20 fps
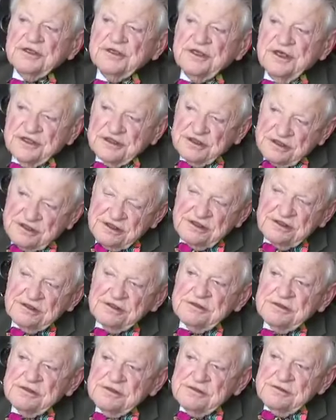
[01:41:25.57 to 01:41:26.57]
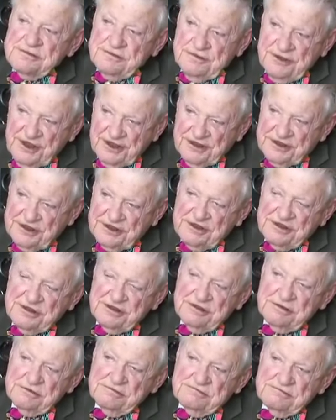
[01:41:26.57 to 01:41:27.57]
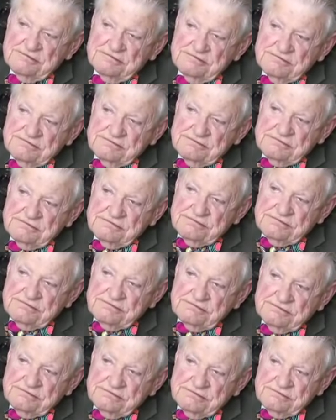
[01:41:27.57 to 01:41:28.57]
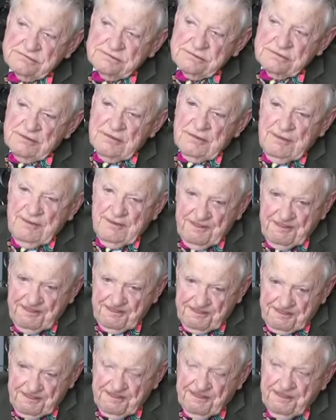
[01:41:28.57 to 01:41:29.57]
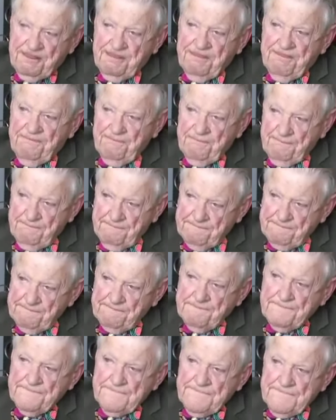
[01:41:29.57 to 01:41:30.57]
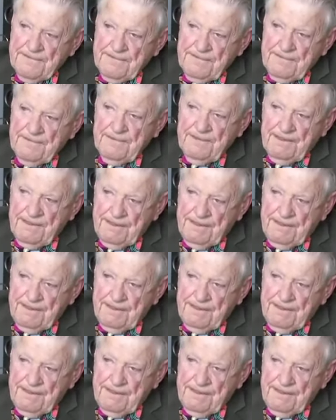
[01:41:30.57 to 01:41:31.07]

Yes. You've heard of that. Yes. That seems to support your, your theory or your, your conclusions.